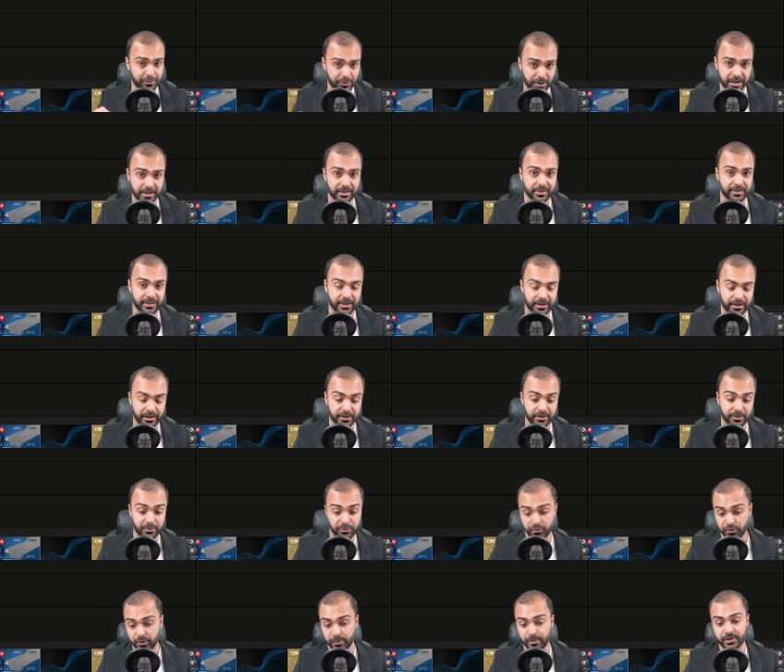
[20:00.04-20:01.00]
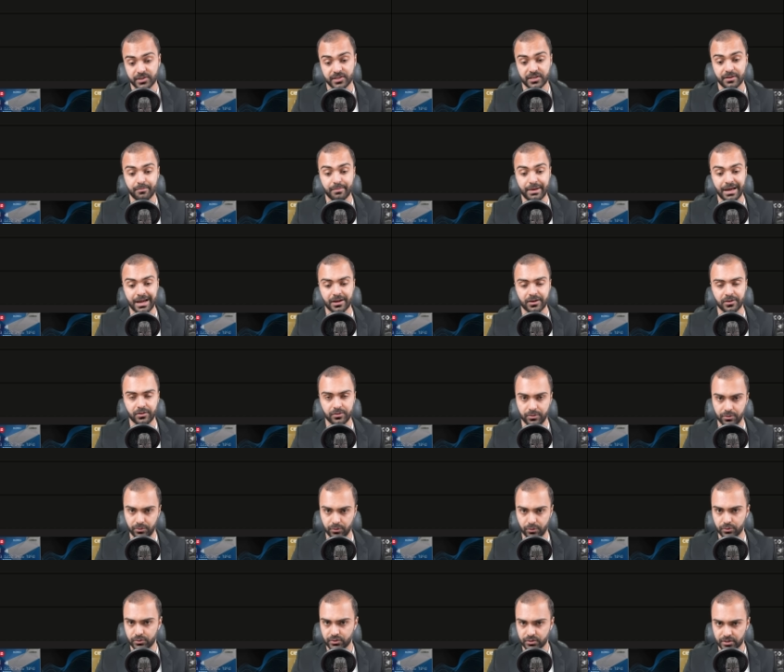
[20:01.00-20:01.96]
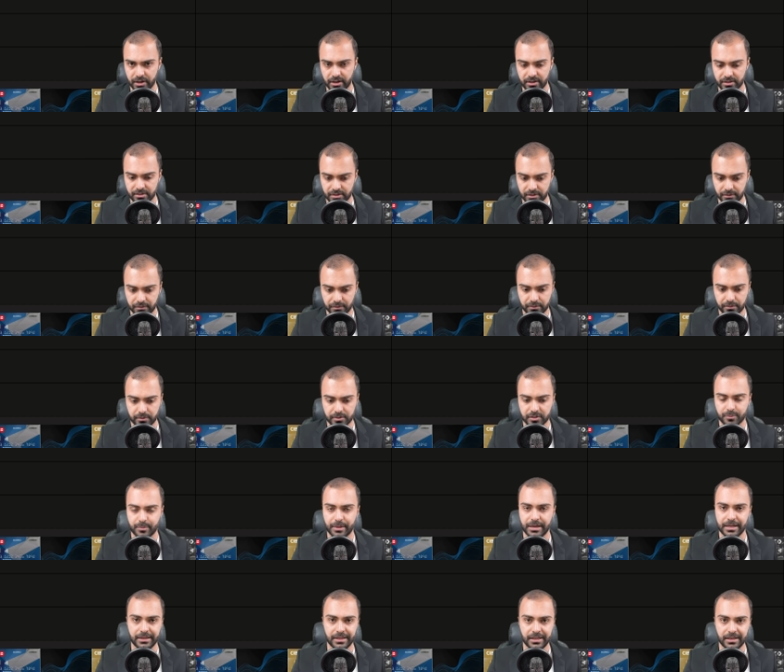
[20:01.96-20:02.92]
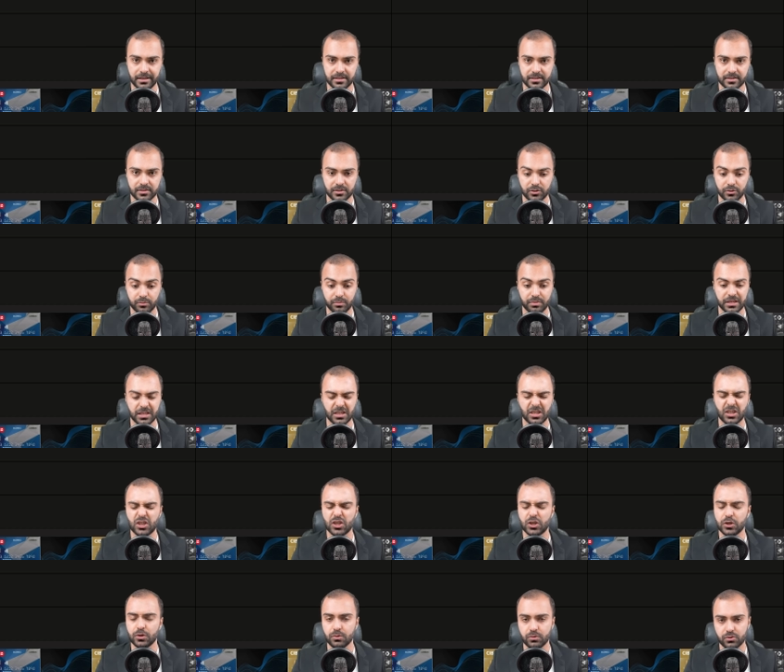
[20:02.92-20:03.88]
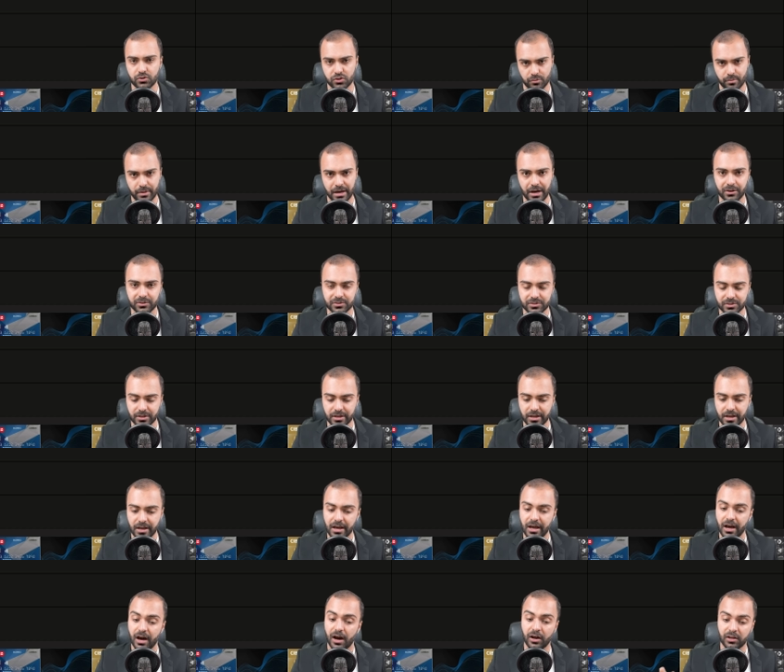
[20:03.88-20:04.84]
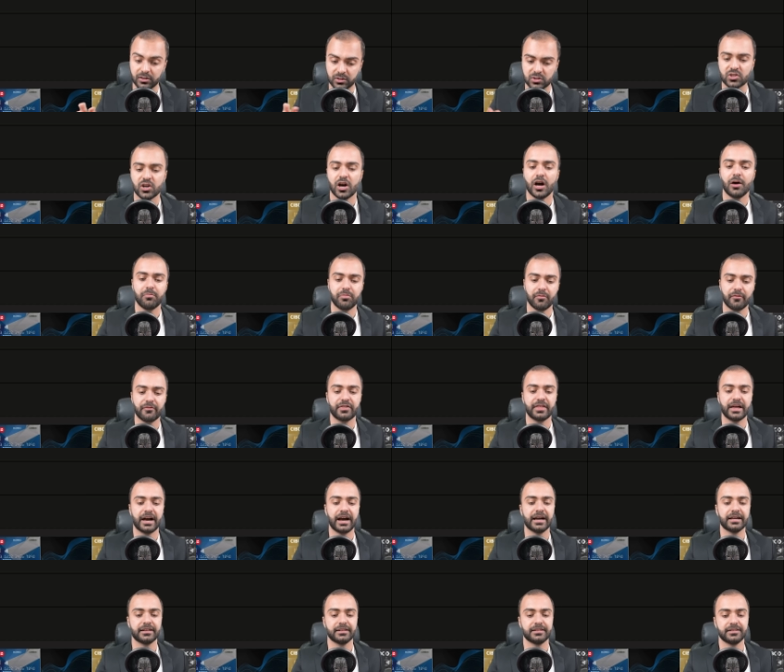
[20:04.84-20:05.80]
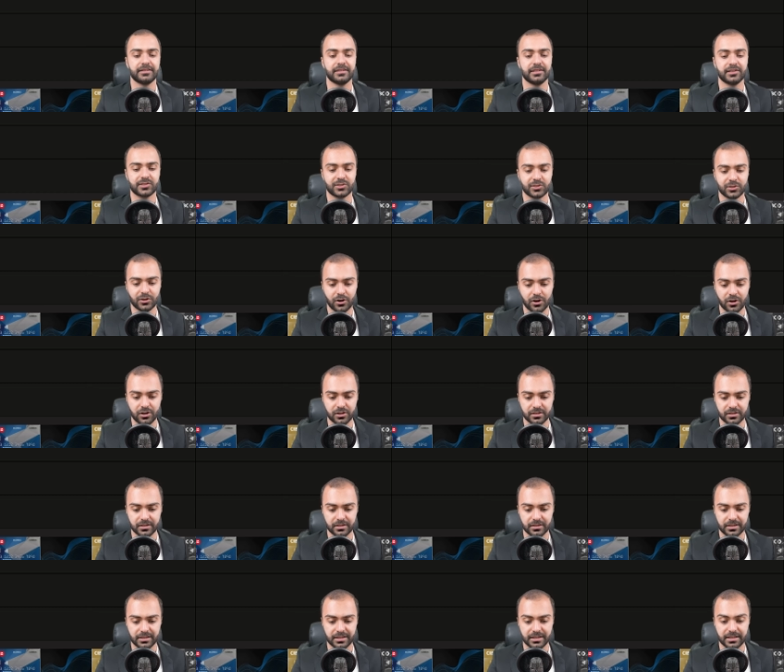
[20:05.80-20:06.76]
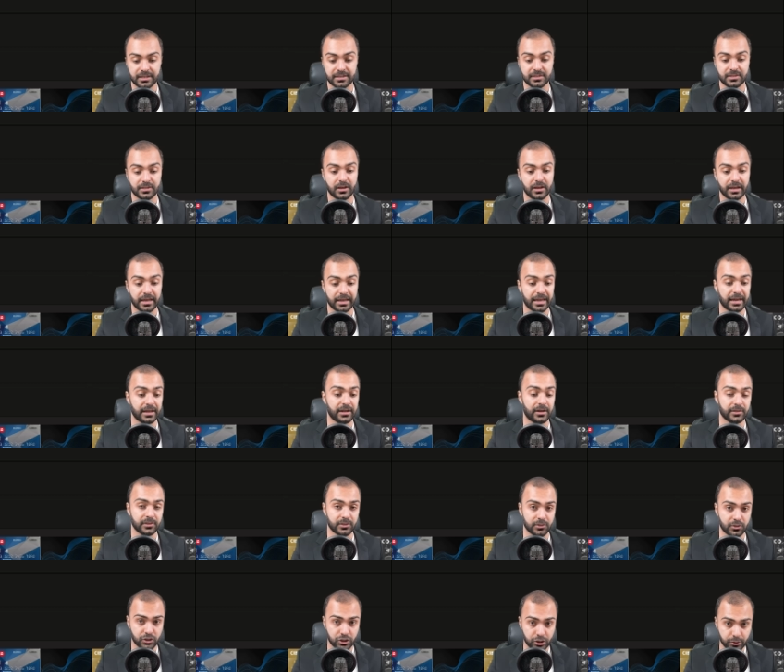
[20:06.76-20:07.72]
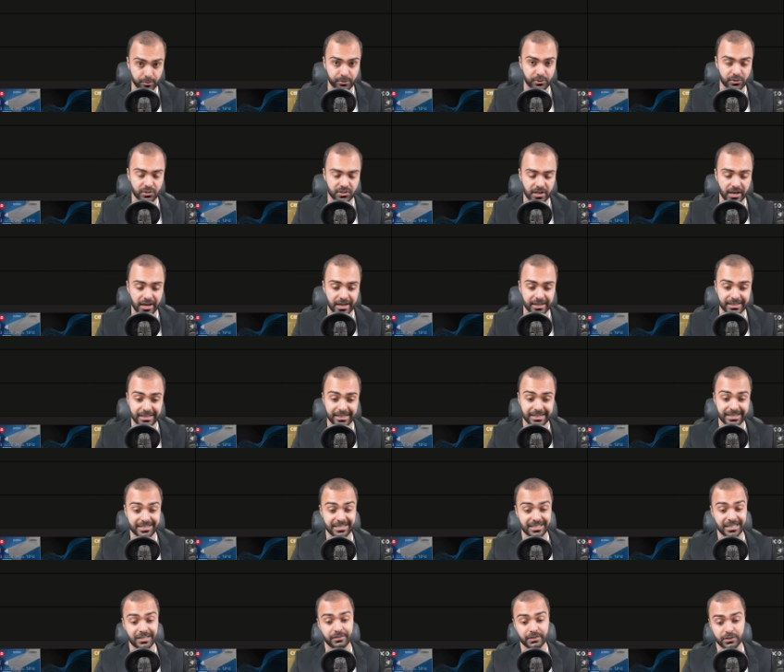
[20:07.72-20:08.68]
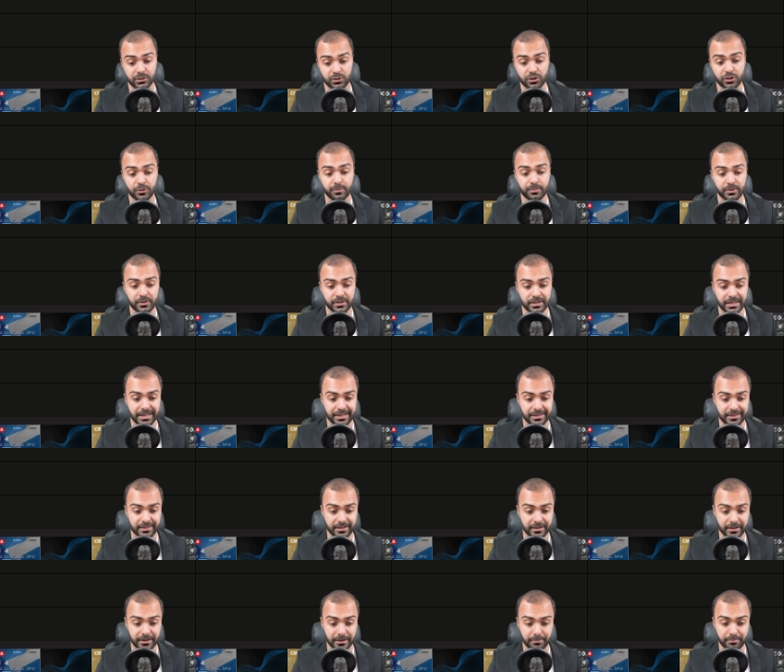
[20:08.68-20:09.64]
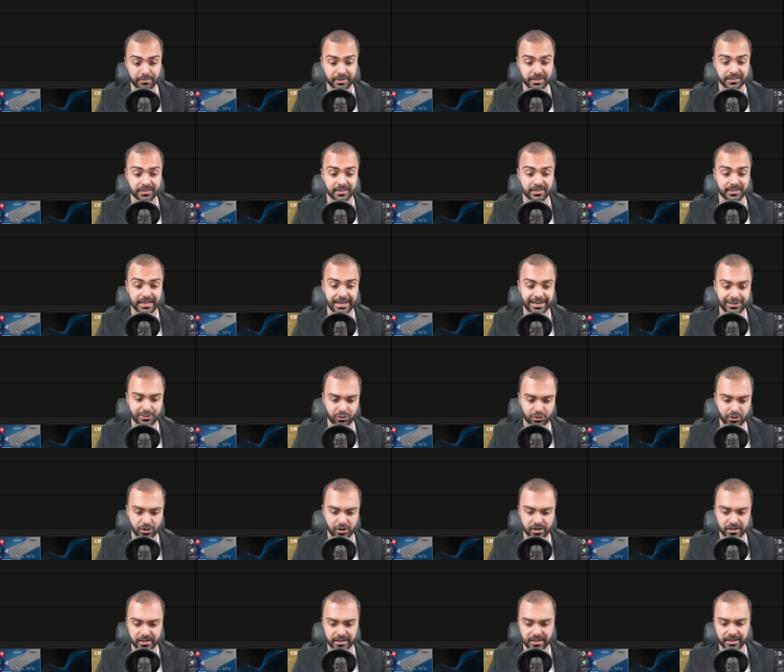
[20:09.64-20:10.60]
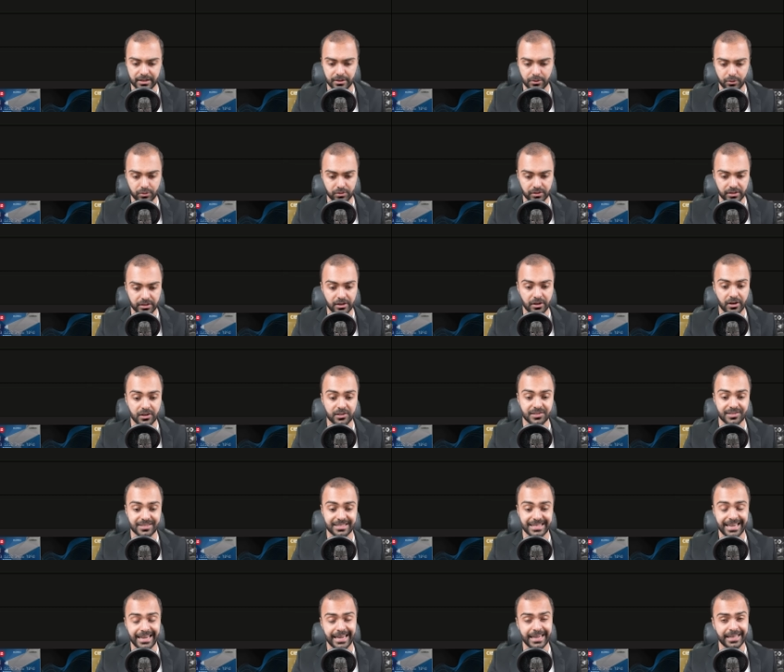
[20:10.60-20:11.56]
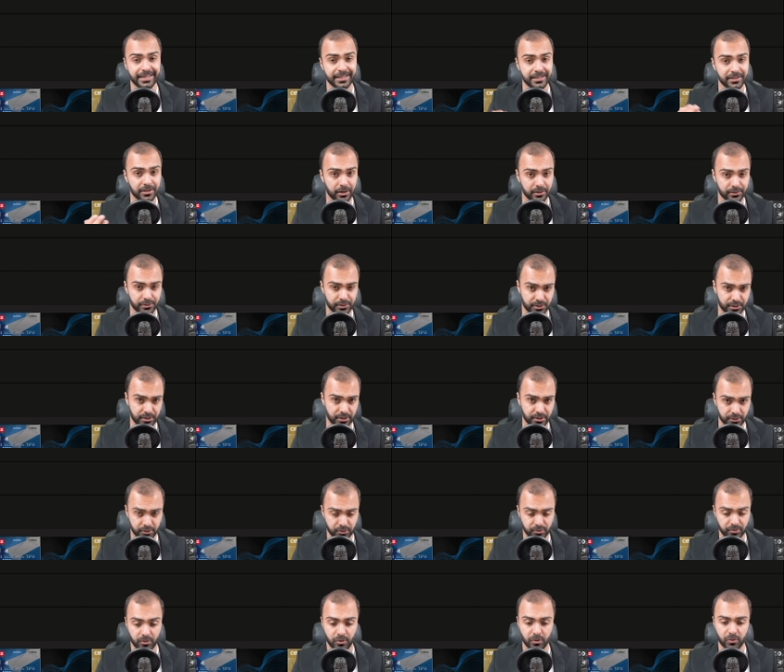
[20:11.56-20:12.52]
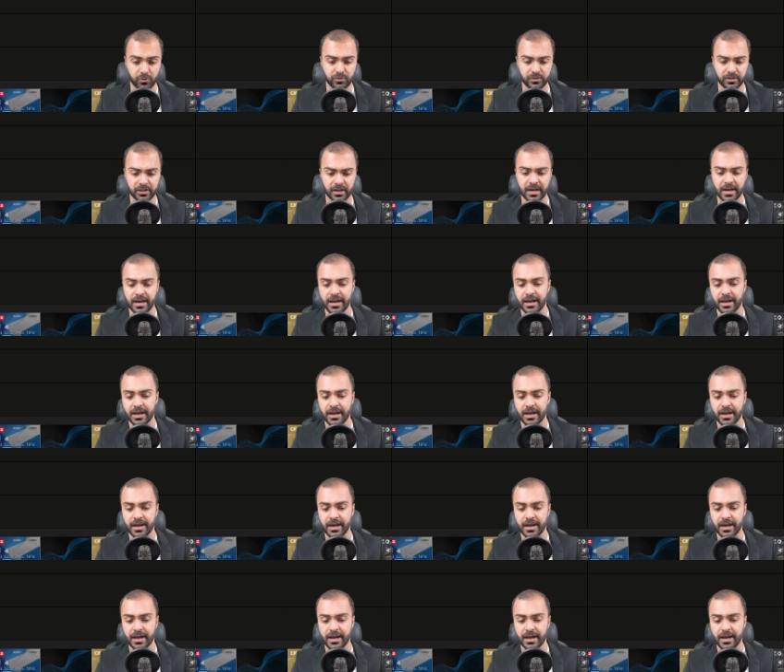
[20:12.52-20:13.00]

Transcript: right there, 3% back on those kinds of spendings could be a huge amount. On top of that, this card is again on the cheaper side. It is even cheaper than the Business Edge card. It only costs $80 a year to own.